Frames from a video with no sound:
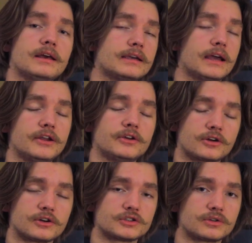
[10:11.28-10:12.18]
getting your
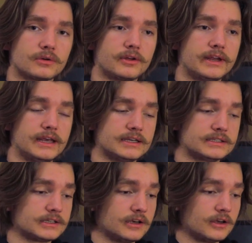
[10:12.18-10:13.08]
car stolen
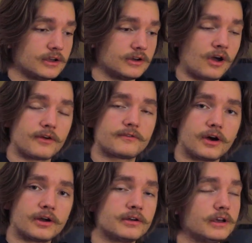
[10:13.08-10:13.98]
is not
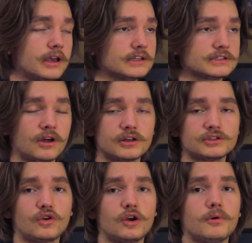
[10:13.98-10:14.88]
fun, it is not
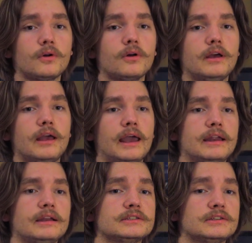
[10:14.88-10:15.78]
enjoyable, and
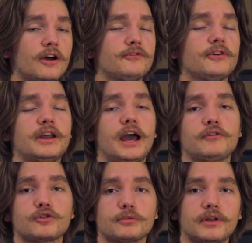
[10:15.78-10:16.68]
it is not fun to have
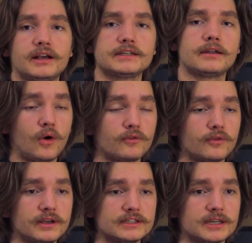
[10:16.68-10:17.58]
to replace it.
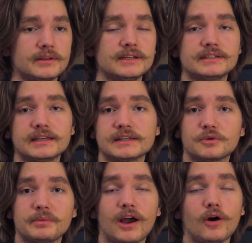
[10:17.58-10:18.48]
Hopefully some of these things
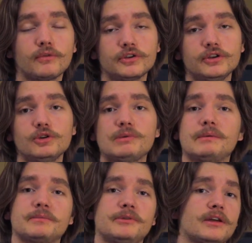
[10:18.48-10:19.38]
will be helpful to you, maybe
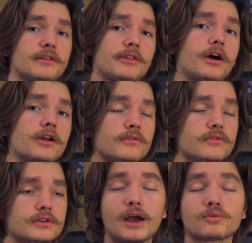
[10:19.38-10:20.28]
something you hadn't thought
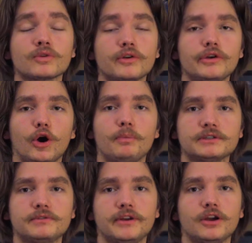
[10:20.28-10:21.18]
of. I really hope
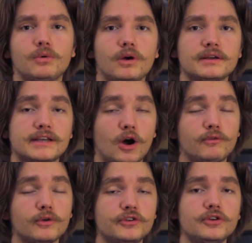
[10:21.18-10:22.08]
this video was
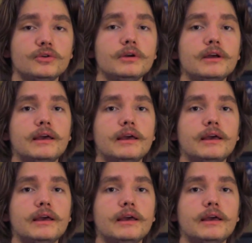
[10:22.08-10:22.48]
helpful to you,